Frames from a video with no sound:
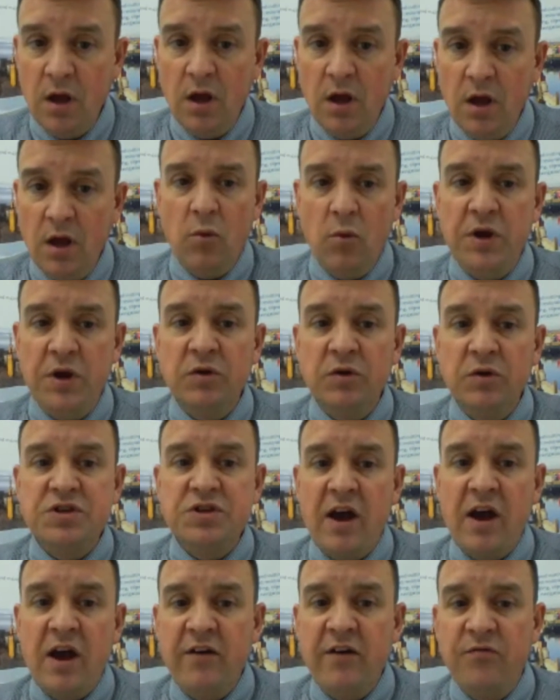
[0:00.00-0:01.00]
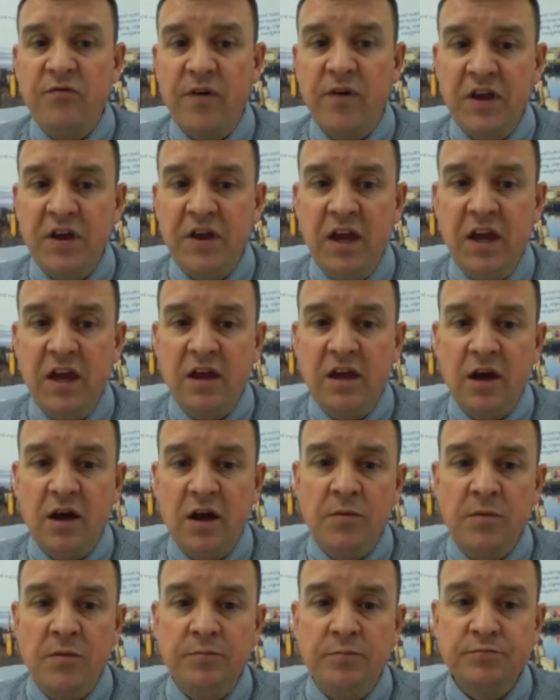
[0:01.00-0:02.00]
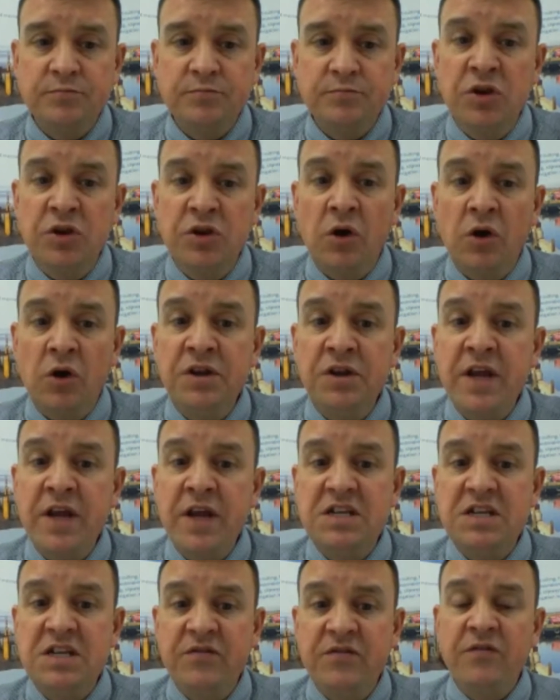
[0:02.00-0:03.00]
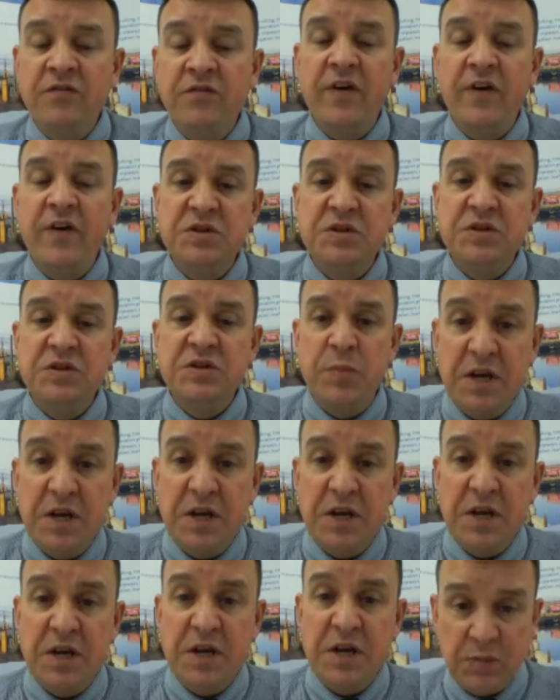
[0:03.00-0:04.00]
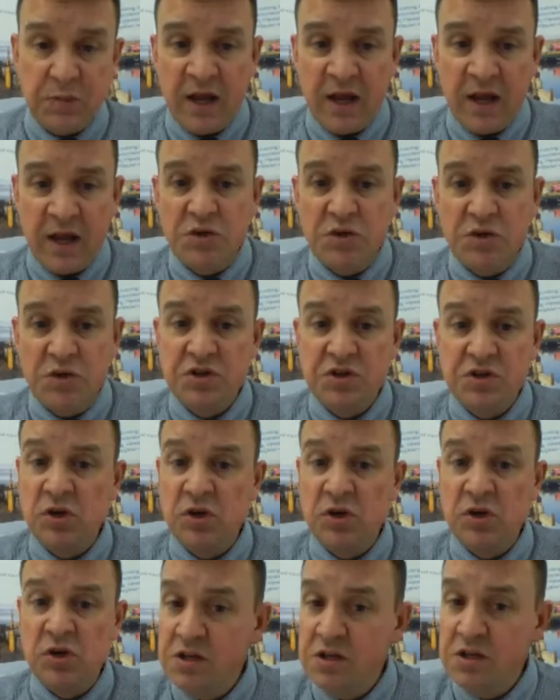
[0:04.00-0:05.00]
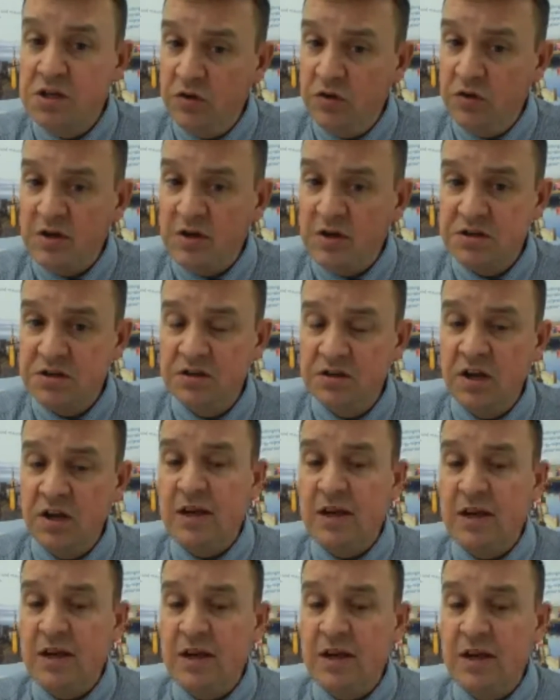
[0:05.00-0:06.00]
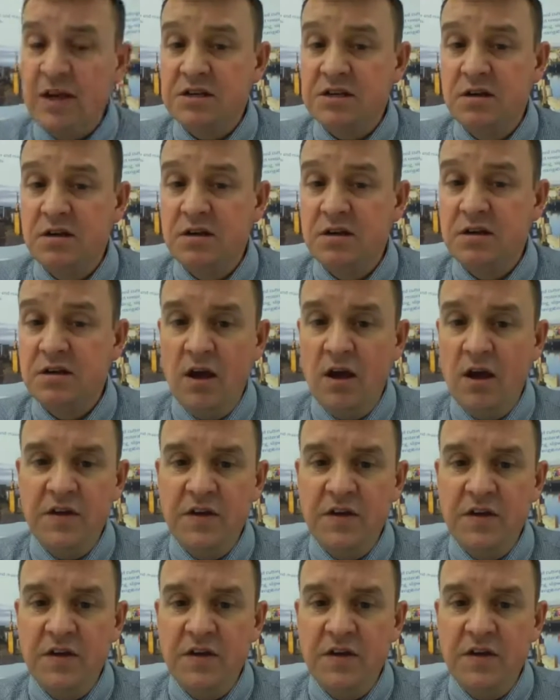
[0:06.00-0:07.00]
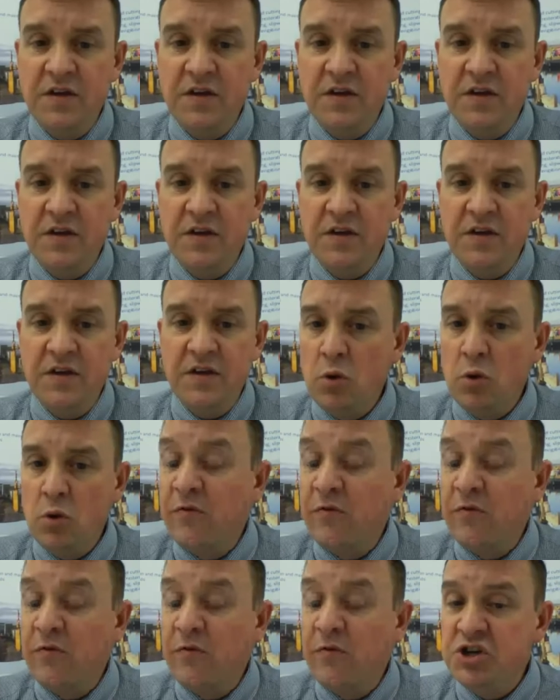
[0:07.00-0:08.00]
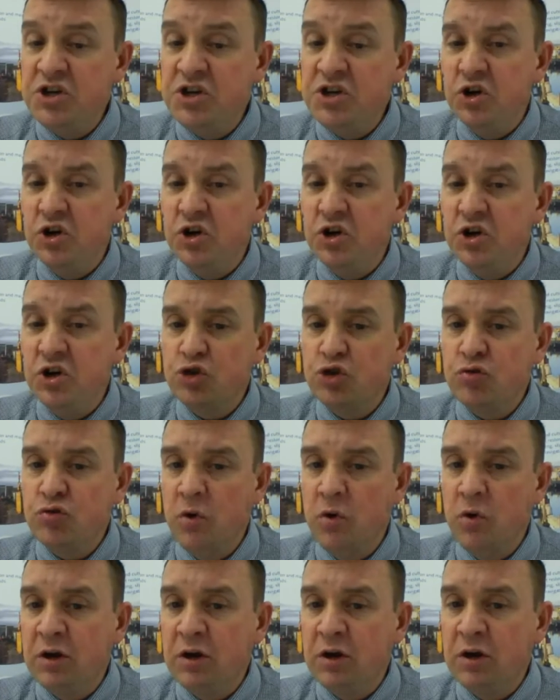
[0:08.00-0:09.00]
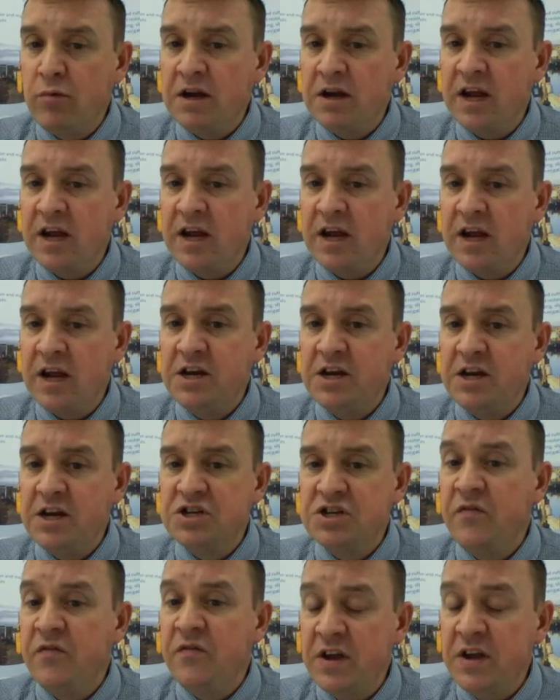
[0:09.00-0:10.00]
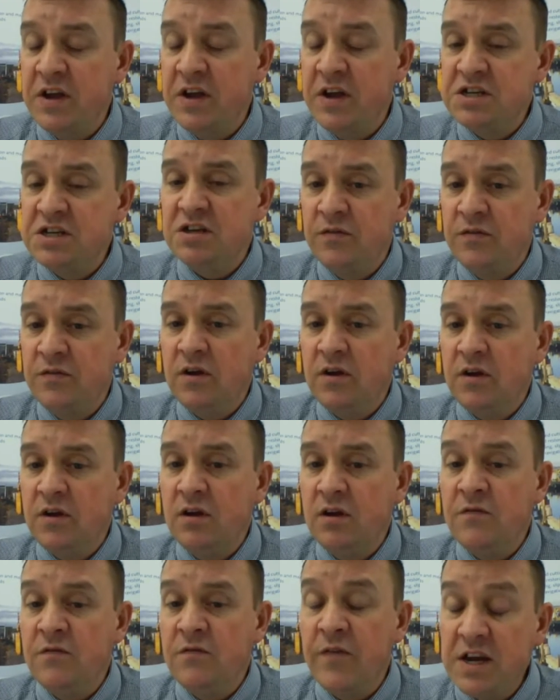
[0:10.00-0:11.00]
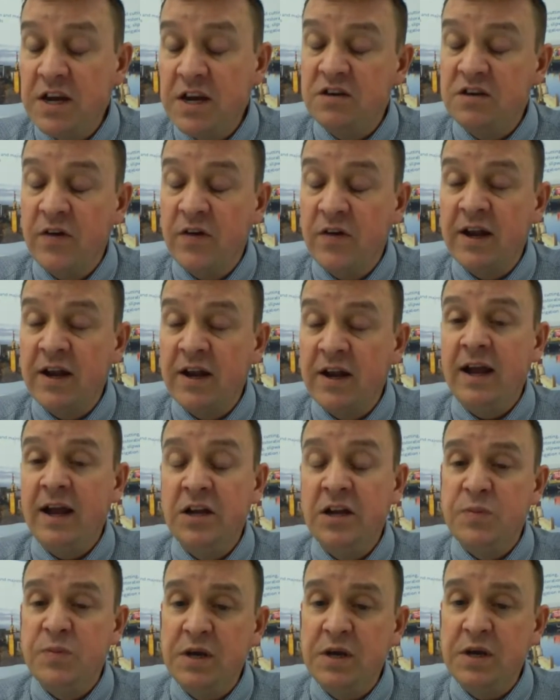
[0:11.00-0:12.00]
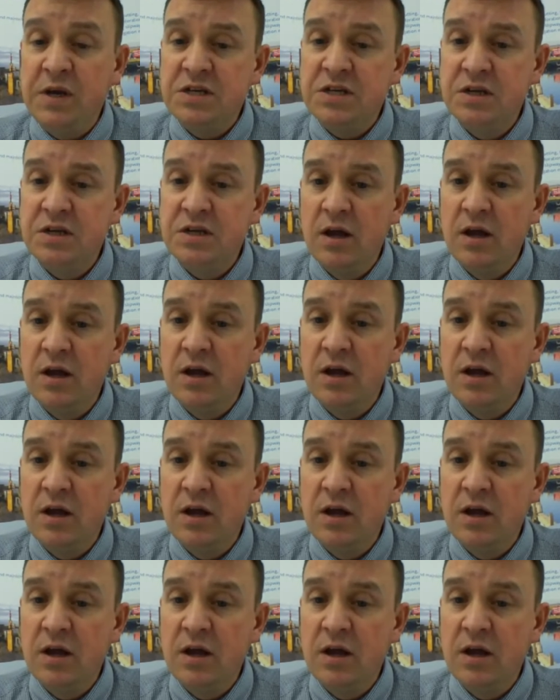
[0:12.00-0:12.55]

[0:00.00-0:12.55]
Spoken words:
We also have the non-native invasive species plan, which was launched in 2008. This is to promote prevention, control, eradication of invasive and alien species.